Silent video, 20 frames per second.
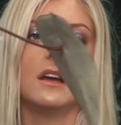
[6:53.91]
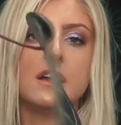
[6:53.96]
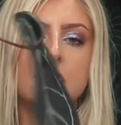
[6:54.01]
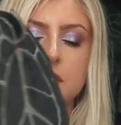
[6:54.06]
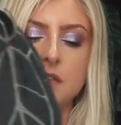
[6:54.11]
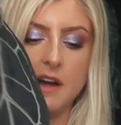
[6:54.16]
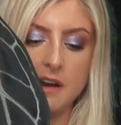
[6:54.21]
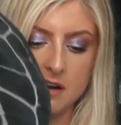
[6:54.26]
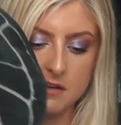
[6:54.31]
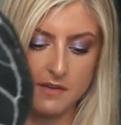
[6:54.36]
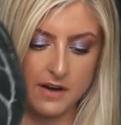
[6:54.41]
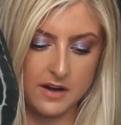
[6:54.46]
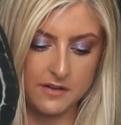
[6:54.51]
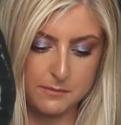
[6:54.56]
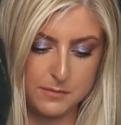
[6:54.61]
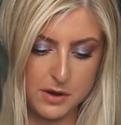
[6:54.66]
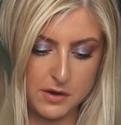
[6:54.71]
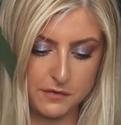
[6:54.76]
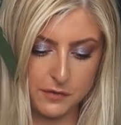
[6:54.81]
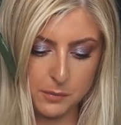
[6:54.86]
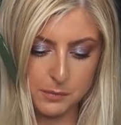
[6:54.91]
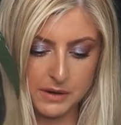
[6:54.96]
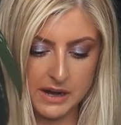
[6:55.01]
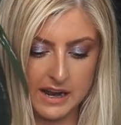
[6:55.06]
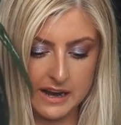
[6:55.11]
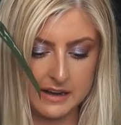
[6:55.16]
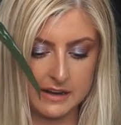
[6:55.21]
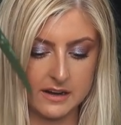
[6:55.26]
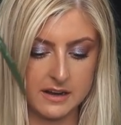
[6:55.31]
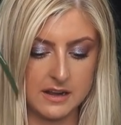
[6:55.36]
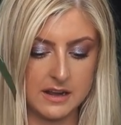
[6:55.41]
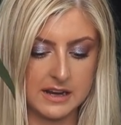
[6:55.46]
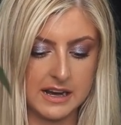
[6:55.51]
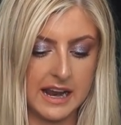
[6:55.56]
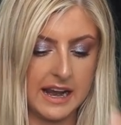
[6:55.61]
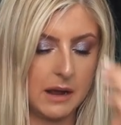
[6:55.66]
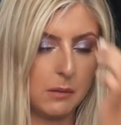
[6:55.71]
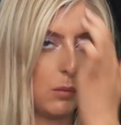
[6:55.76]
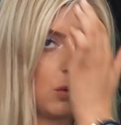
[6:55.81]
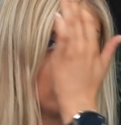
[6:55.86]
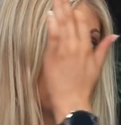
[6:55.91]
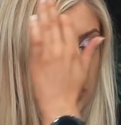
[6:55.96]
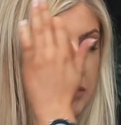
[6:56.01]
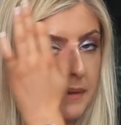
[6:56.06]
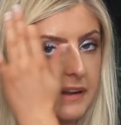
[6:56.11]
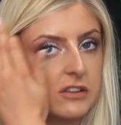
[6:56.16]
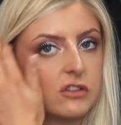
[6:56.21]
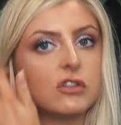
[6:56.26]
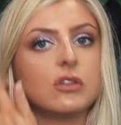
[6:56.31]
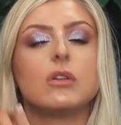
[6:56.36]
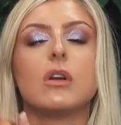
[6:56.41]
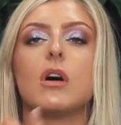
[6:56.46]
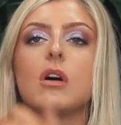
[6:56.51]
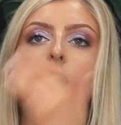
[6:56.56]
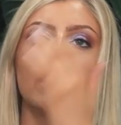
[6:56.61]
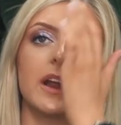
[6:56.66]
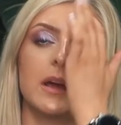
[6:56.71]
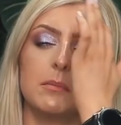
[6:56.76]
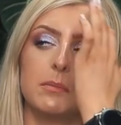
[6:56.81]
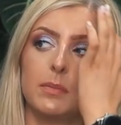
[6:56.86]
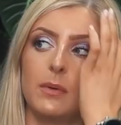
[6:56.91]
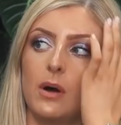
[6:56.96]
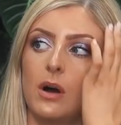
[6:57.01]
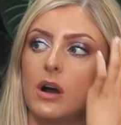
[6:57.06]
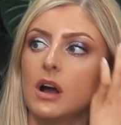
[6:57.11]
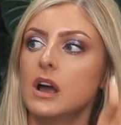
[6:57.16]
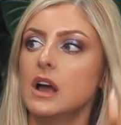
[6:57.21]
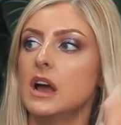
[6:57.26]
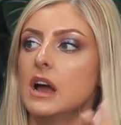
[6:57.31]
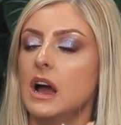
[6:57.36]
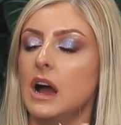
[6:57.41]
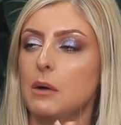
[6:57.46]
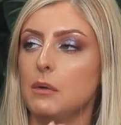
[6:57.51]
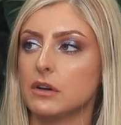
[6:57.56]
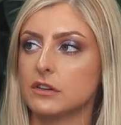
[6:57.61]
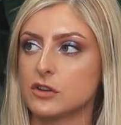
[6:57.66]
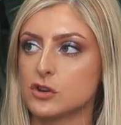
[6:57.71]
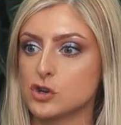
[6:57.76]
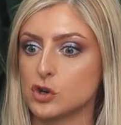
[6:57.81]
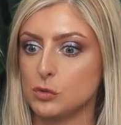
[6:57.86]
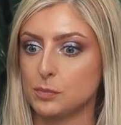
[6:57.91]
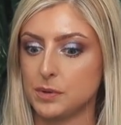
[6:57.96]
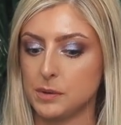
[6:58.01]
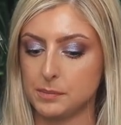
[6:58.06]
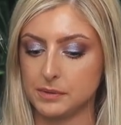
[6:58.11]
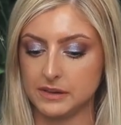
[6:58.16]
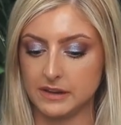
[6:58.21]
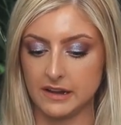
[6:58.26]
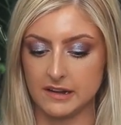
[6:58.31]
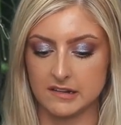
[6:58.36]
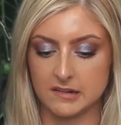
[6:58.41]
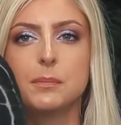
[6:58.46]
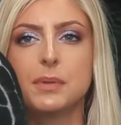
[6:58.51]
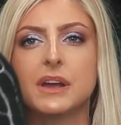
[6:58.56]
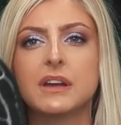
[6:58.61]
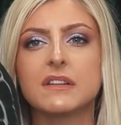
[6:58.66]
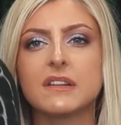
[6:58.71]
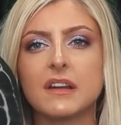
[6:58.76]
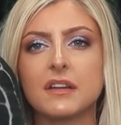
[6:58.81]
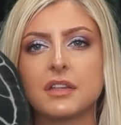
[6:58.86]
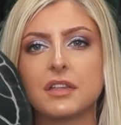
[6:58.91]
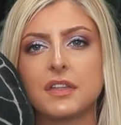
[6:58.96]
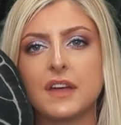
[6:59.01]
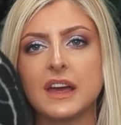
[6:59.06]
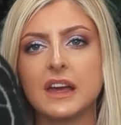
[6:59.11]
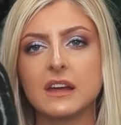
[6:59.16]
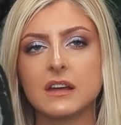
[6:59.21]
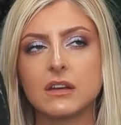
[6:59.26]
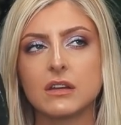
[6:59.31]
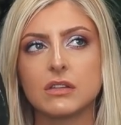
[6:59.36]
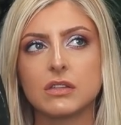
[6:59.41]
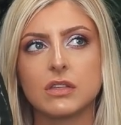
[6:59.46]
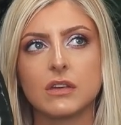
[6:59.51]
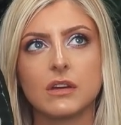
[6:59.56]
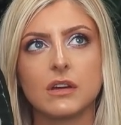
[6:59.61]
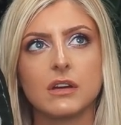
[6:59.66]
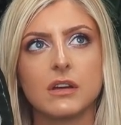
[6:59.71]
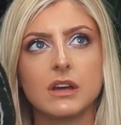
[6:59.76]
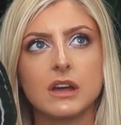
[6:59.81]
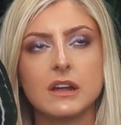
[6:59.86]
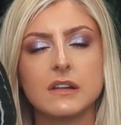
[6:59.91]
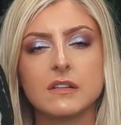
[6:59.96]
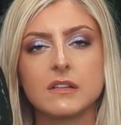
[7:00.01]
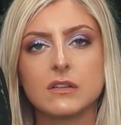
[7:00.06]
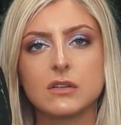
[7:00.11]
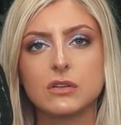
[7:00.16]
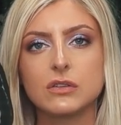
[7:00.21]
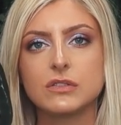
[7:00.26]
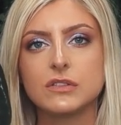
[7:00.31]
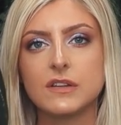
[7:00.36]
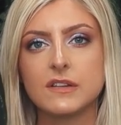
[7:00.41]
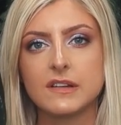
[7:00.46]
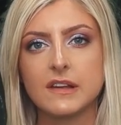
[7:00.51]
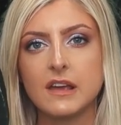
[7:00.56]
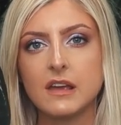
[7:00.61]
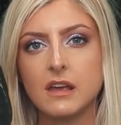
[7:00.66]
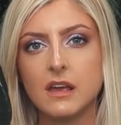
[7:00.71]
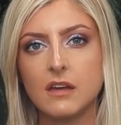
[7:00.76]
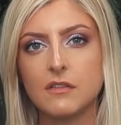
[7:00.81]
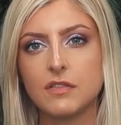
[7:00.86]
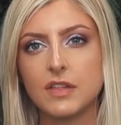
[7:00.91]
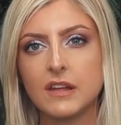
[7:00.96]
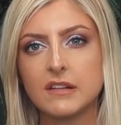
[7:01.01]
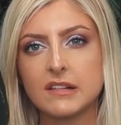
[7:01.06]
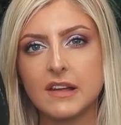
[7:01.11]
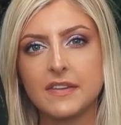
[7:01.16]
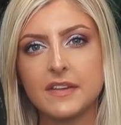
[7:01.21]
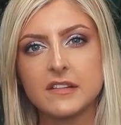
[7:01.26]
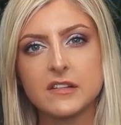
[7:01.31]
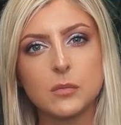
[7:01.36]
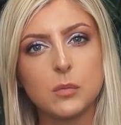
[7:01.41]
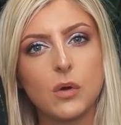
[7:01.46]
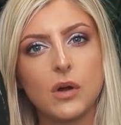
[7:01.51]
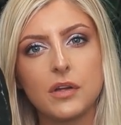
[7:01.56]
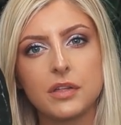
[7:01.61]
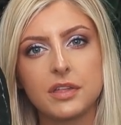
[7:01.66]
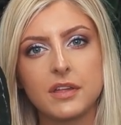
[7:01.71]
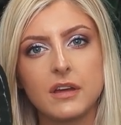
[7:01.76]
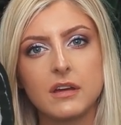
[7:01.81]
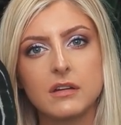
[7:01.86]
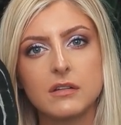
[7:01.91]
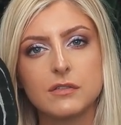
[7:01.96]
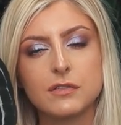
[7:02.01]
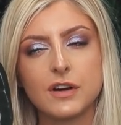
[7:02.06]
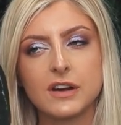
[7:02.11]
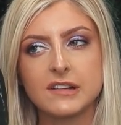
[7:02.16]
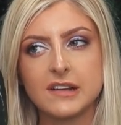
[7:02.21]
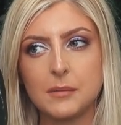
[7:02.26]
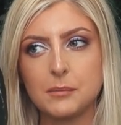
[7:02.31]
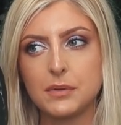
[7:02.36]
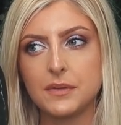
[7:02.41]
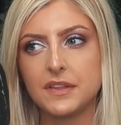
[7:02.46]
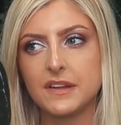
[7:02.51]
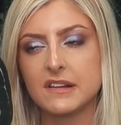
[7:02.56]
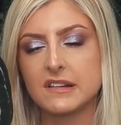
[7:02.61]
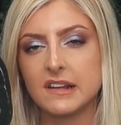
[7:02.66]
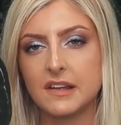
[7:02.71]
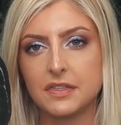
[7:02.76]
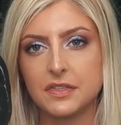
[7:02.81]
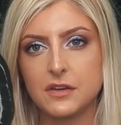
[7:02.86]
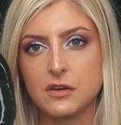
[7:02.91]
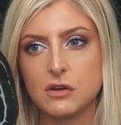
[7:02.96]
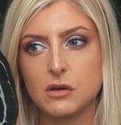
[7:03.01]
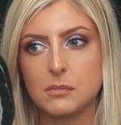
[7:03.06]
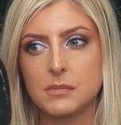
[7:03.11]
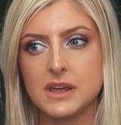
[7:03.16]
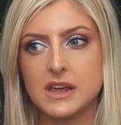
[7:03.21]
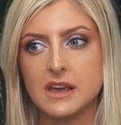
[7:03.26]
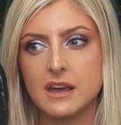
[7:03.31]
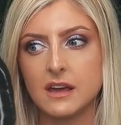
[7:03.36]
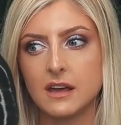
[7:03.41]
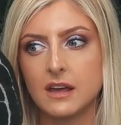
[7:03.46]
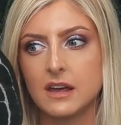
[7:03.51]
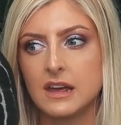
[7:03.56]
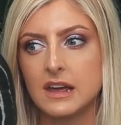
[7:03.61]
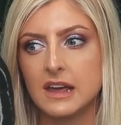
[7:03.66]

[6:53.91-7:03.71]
Very, very beautiful plant. Again, I won't spend too long on it, but I want to show people this because I think that it's good to see if things like this are worth it. For example, this Anthurium here